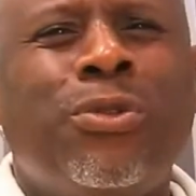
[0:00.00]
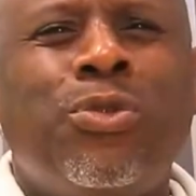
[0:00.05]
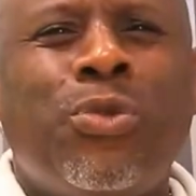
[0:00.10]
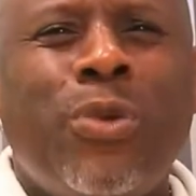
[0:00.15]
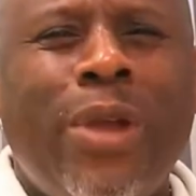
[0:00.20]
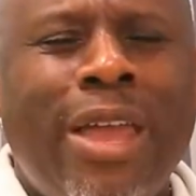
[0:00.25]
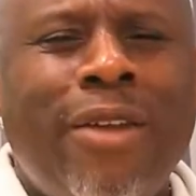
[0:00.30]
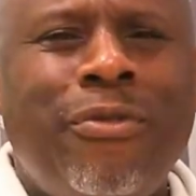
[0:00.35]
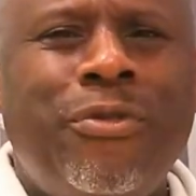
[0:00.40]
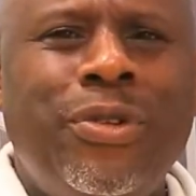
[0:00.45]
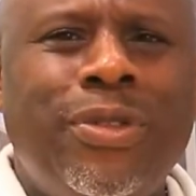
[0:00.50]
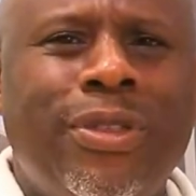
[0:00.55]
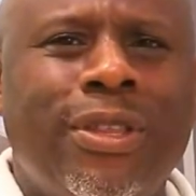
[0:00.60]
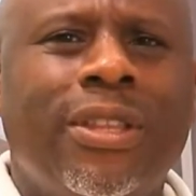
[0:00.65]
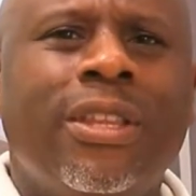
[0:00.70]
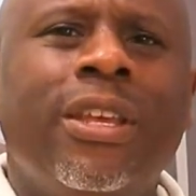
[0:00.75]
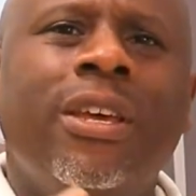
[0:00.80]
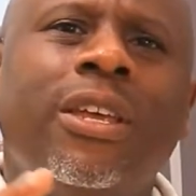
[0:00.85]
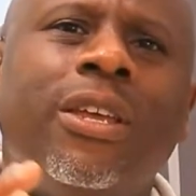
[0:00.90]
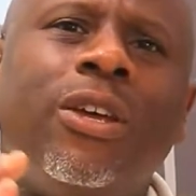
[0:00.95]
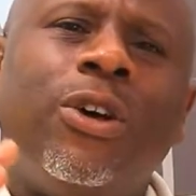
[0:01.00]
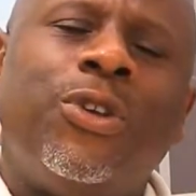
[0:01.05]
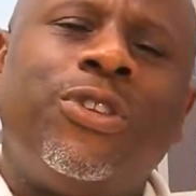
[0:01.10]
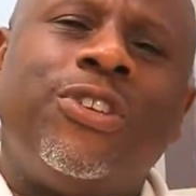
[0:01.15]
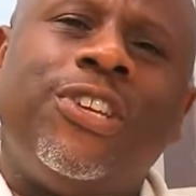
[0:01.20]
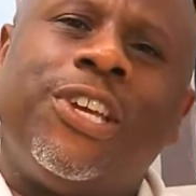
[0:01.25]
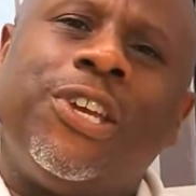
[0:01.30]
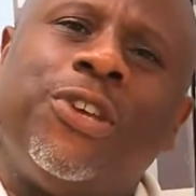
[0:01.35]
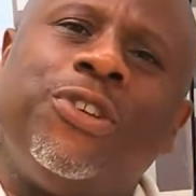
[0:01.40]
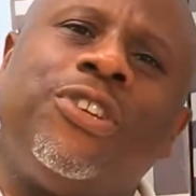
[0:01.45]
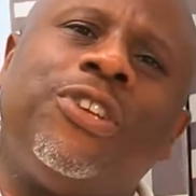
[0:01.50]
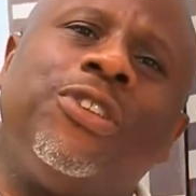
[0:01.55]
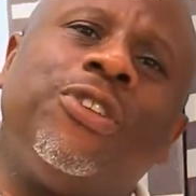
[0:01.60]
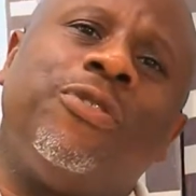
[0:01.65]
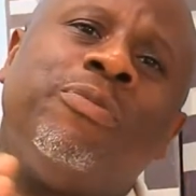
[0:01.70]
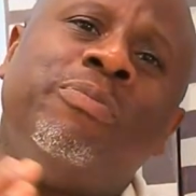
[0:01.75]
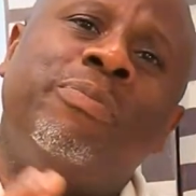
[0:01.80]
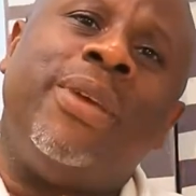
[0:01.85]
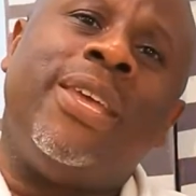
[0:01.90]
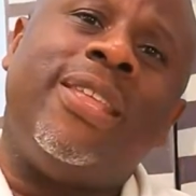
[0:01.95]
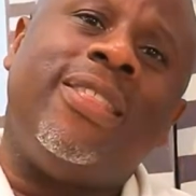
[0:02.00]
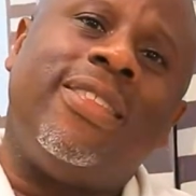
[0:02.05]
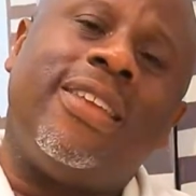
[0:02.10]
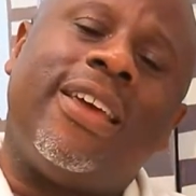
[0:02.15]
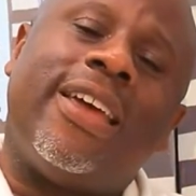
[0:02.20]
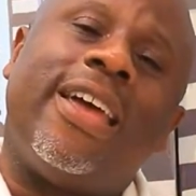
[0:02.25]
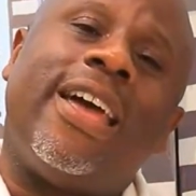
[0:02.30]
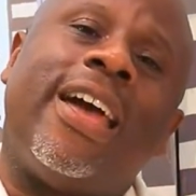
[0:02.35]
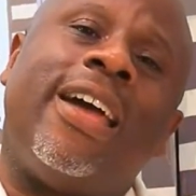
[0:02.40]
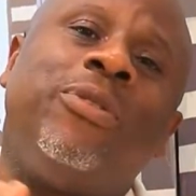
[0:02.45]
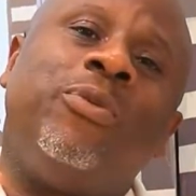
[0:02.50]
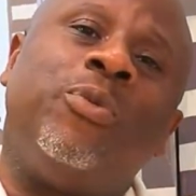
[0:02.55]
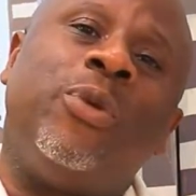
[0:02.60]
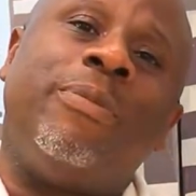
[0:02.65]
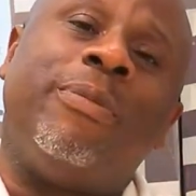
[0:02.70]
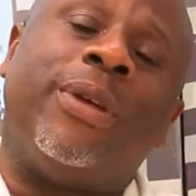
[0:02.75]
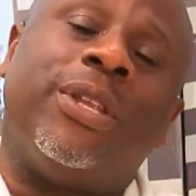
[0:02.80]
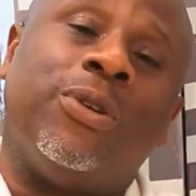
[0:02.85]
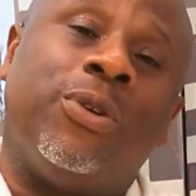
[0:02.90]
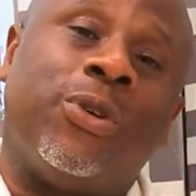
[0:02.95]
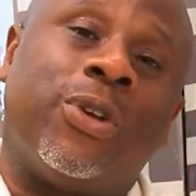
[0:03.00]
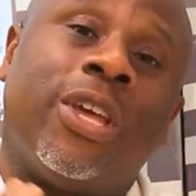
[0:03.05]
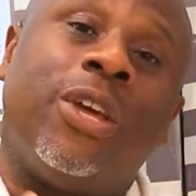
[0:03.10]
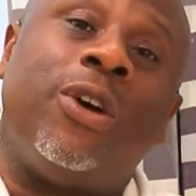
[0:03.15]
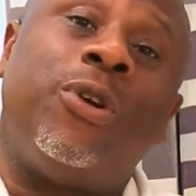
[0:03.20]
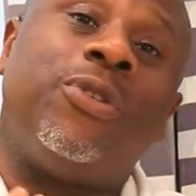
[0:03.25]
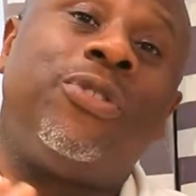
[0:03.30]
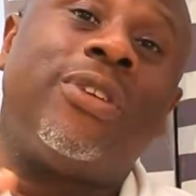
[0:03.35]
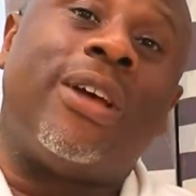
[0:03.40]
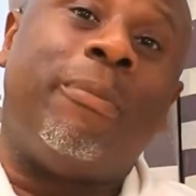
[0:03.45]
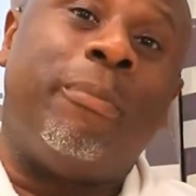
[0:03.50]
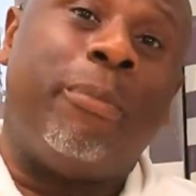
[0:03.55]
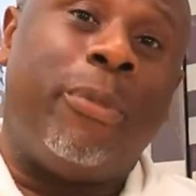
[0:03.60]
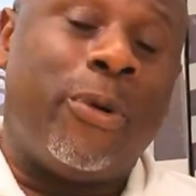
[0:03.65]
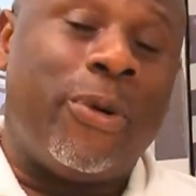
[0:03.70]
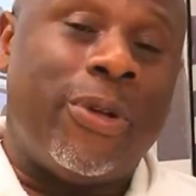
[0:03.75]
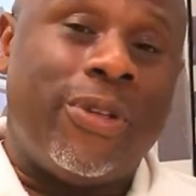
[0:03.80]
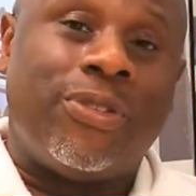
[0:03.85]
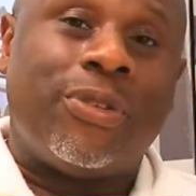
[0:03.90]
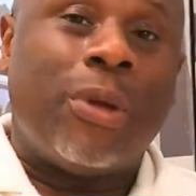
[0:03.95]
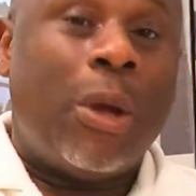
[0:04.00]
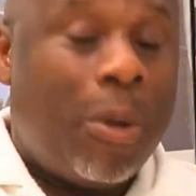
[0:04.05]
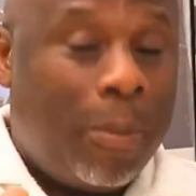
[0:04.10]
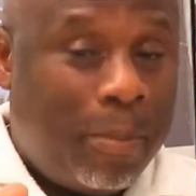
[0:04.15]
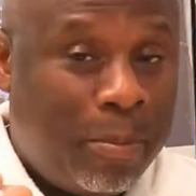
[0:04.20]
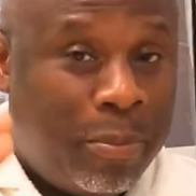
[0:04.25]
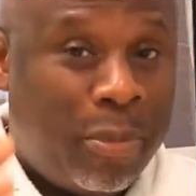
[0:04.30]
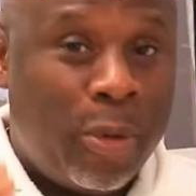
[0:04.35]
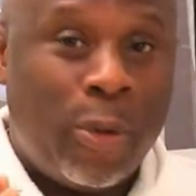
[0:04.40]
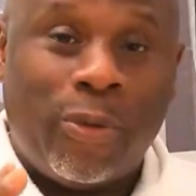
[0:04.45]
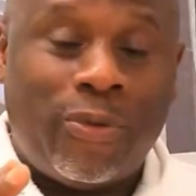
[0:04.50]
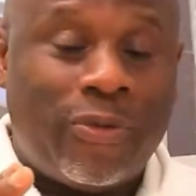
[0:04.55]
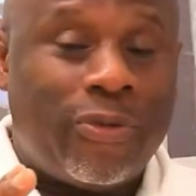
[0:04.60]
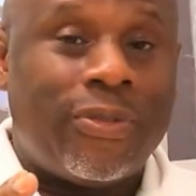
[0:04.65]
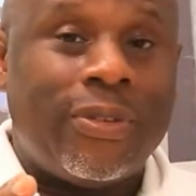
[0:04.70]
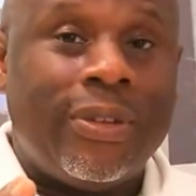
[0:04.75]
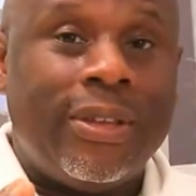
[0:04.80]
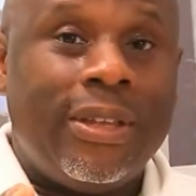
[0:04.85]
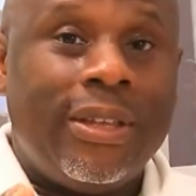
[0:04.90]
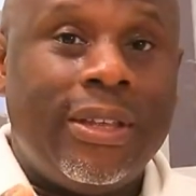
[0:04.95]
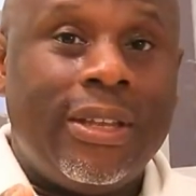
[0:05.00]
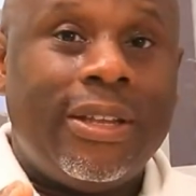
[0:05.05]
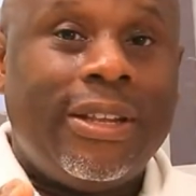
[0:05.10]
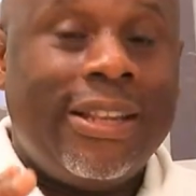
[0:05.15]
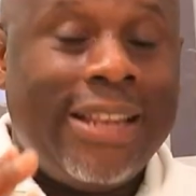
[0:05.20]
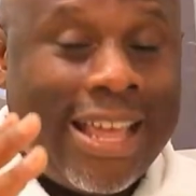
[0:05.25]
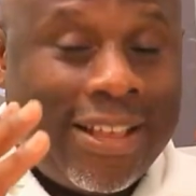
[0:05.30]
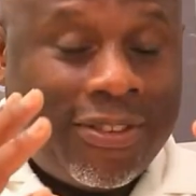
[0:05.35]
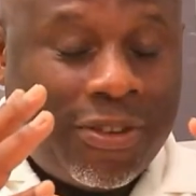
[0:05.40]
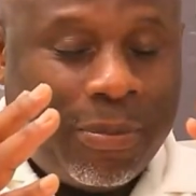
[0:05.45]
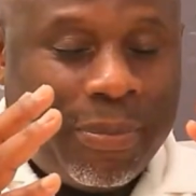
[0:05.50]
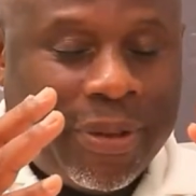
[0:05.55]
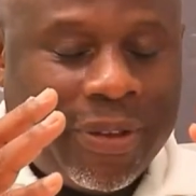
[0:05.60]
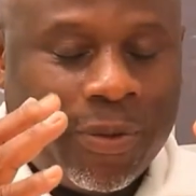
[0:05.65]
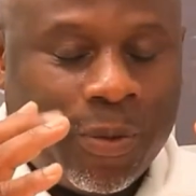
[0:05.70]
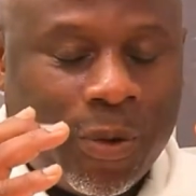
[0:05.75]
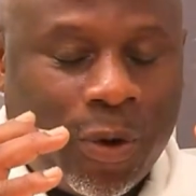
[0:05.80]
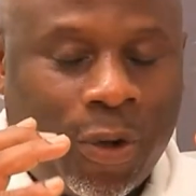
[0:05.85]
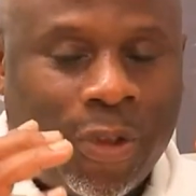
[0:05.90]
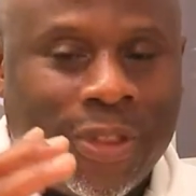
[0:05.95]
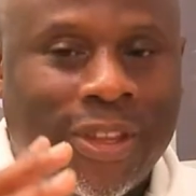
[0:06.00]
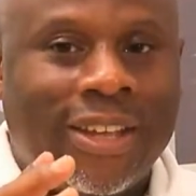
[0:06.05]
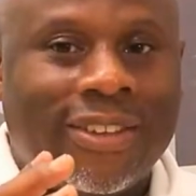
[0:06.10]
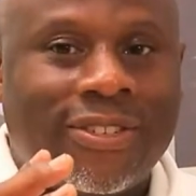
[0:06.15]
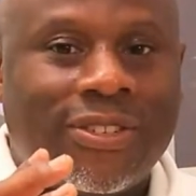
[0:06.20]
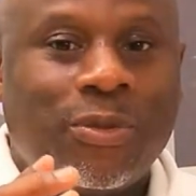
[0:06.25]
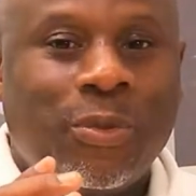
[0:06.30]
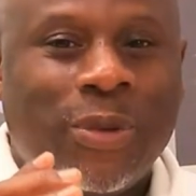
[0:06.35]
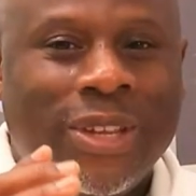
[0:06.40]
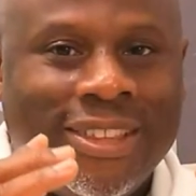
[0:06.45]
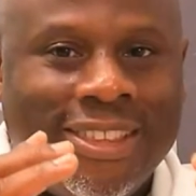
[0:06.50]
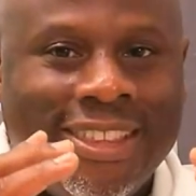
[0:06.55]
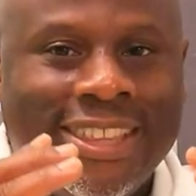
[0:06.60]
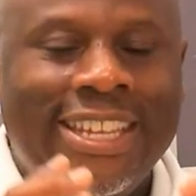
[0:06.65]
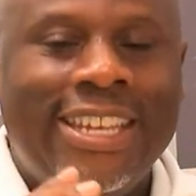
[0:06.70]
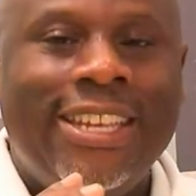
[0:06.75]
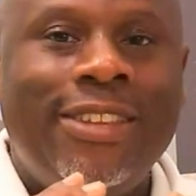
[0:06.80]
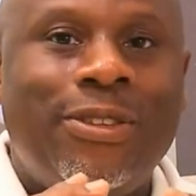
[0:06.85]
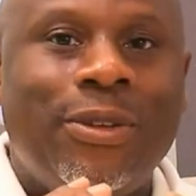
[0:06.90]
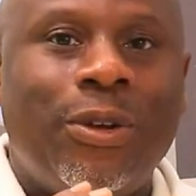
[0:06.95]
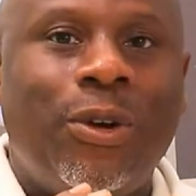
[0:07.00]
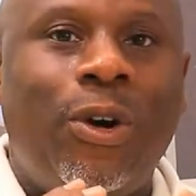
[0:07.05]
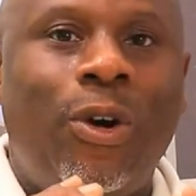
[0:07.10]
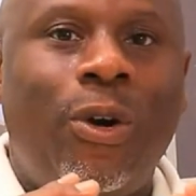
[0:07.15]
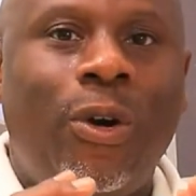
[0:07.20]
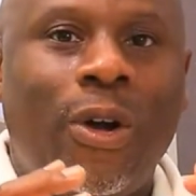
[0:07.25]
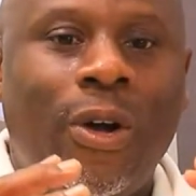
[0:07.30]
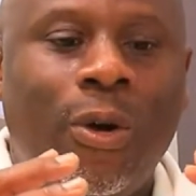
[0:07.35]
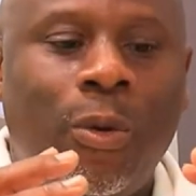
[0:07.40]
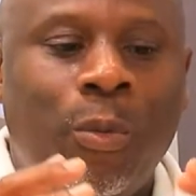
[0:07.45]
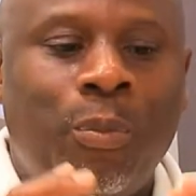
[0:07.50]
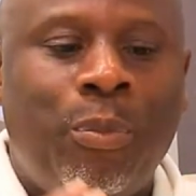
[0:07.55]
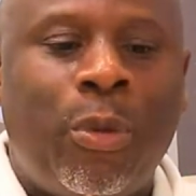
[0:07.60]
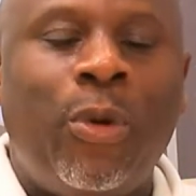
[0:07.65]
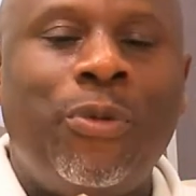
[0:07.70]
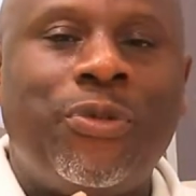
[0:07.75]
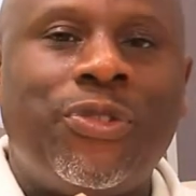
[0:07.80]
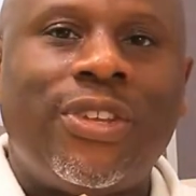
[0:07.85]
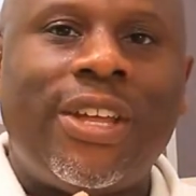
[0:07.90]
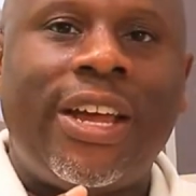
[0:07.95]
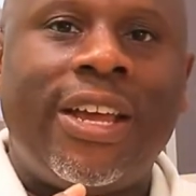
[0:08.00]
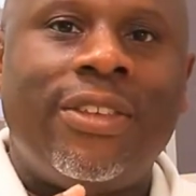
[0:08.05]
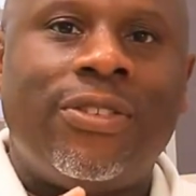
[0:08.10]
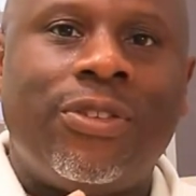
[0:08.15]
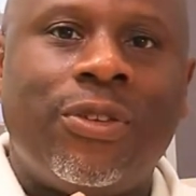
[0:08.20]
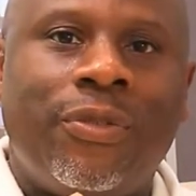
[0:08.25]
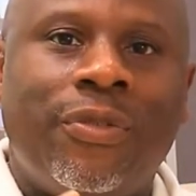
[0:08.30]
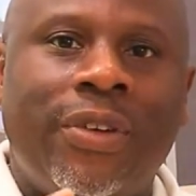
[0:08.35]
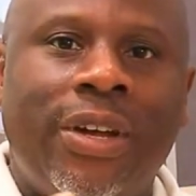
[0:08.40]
to everything. Education of men and women, or girls and boys, both. Let's be honest, we need both sides of